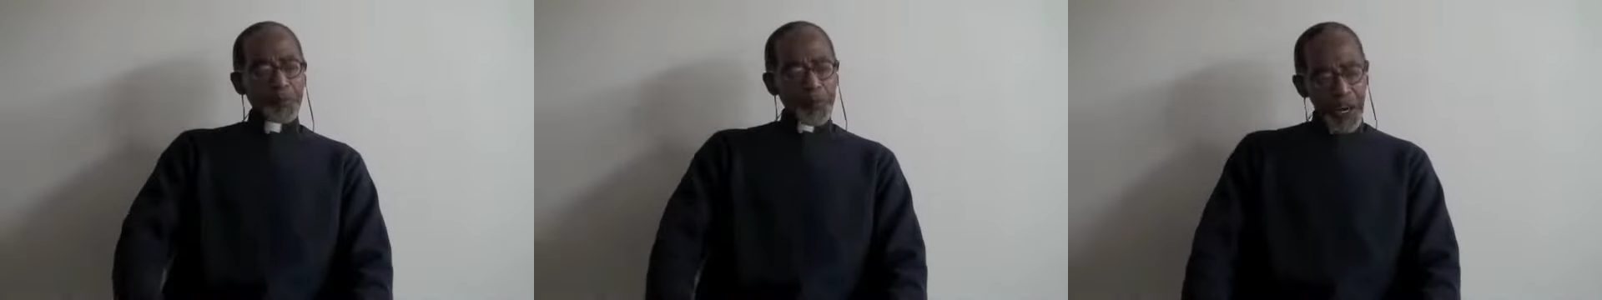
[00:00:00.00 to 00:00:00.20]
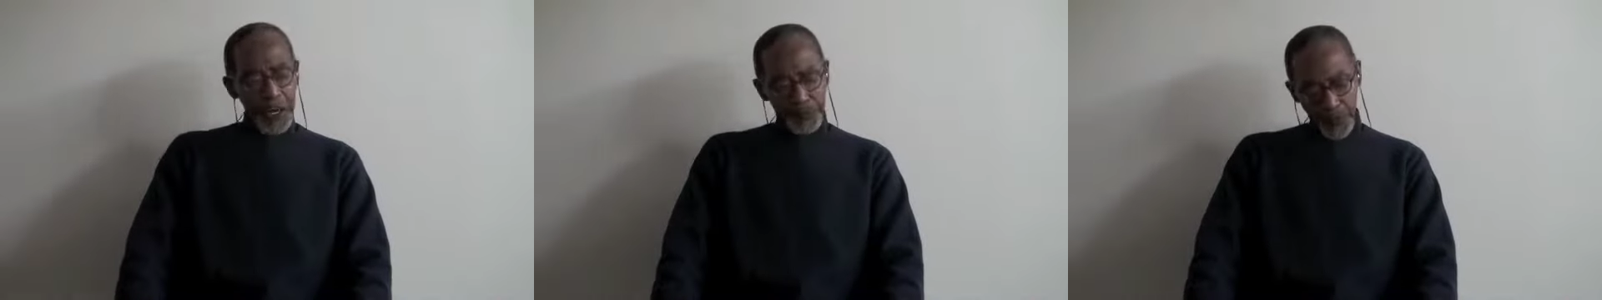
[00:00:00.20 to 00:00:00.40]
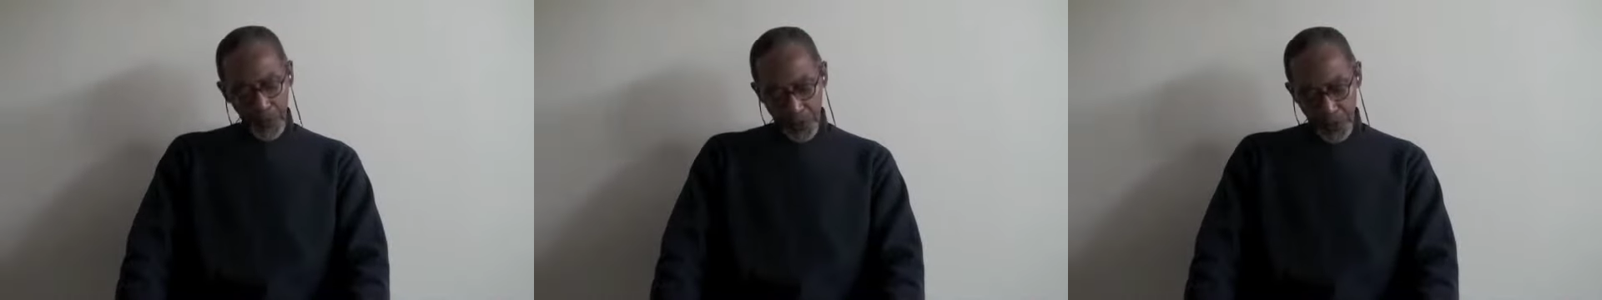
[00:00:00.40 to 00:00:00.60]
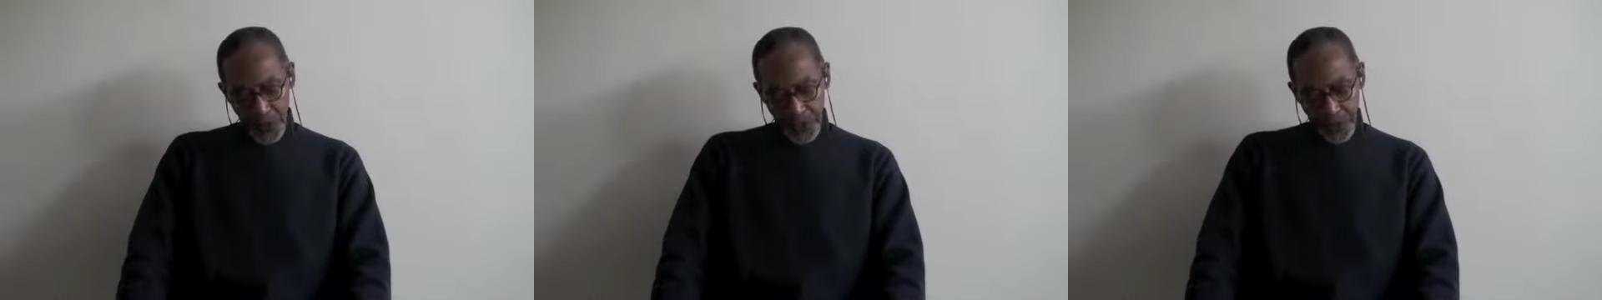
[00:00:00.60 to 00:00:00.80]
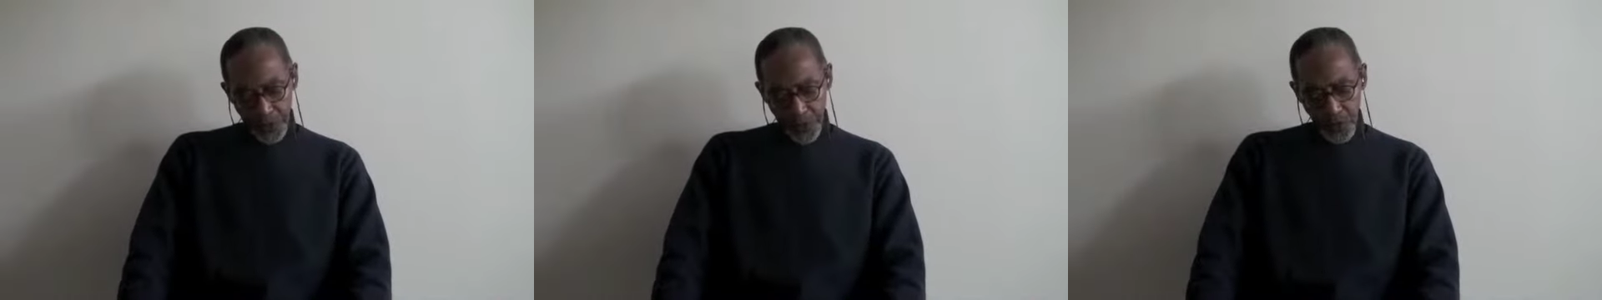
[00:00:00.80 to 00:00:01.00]
in the paper a
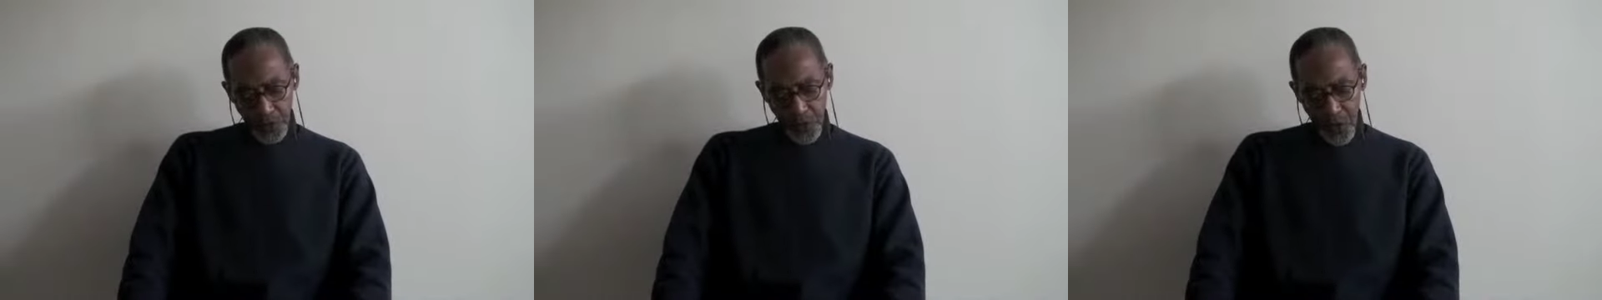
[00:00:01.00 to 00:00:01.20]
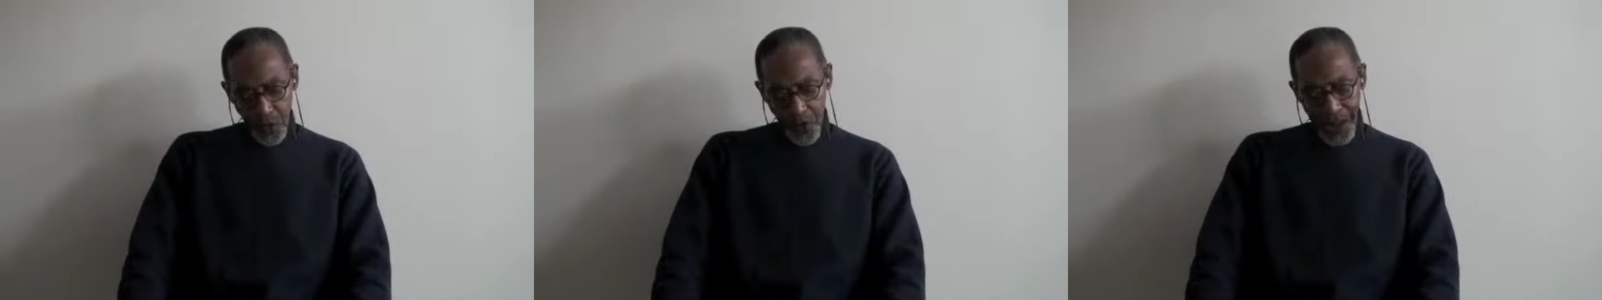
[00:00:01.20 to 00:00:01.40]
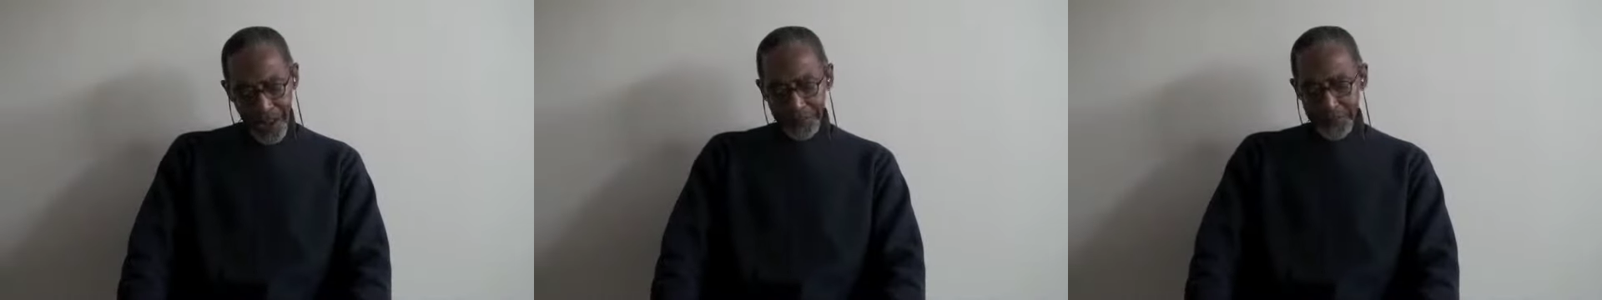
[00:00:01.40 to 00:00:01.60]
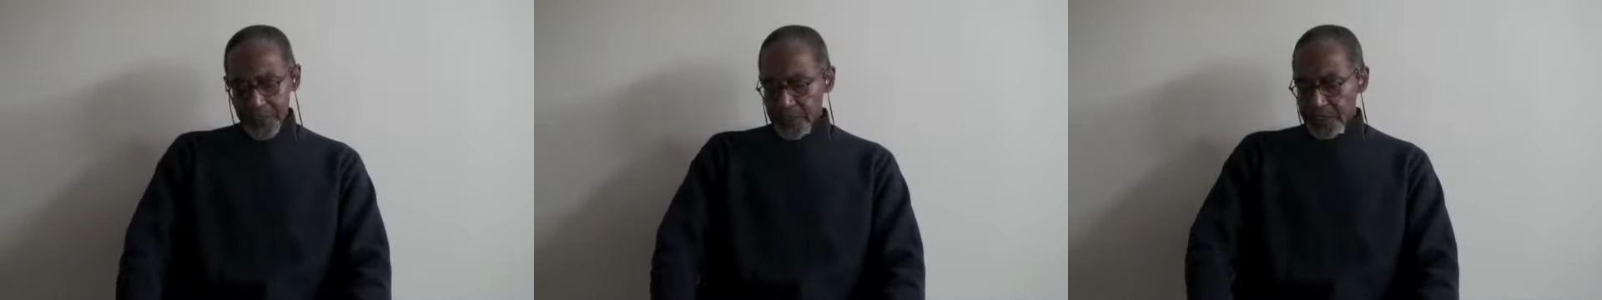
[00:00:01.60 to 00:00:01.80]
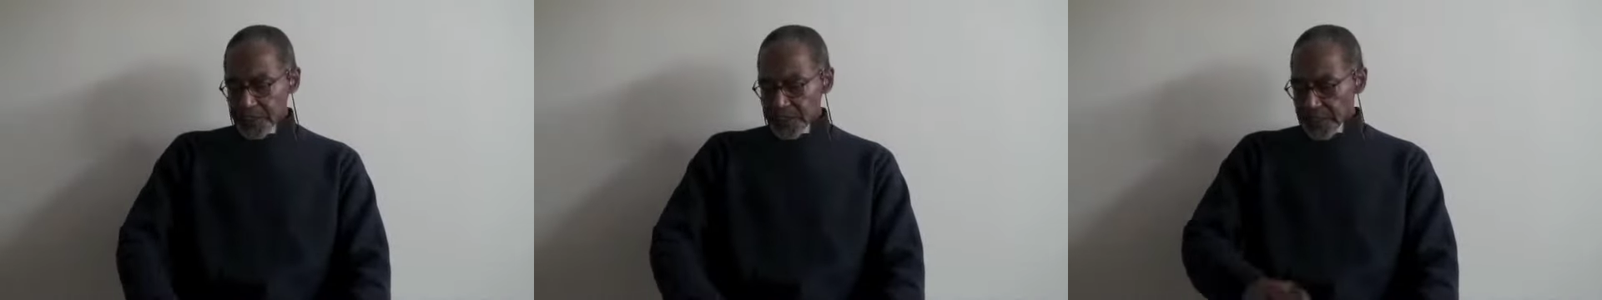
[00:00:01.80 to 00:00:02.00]
week or two ago
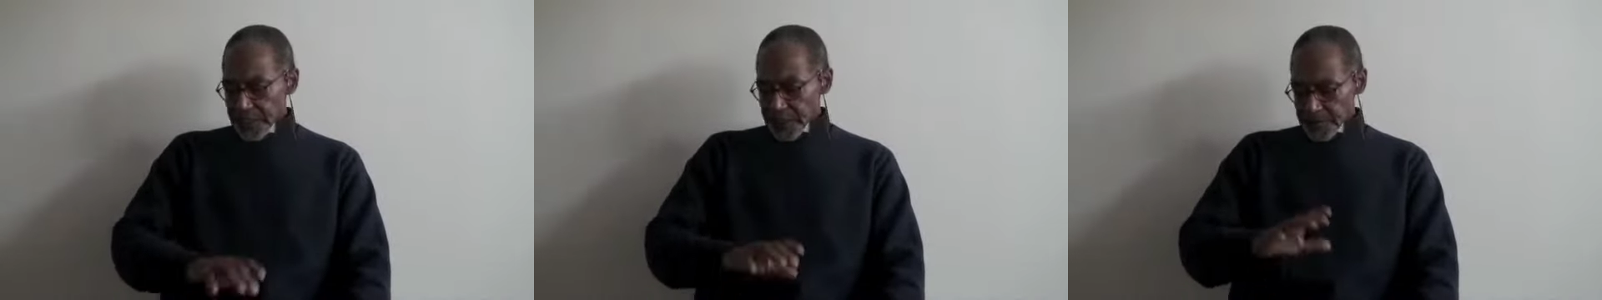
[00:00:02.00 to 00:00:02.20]
after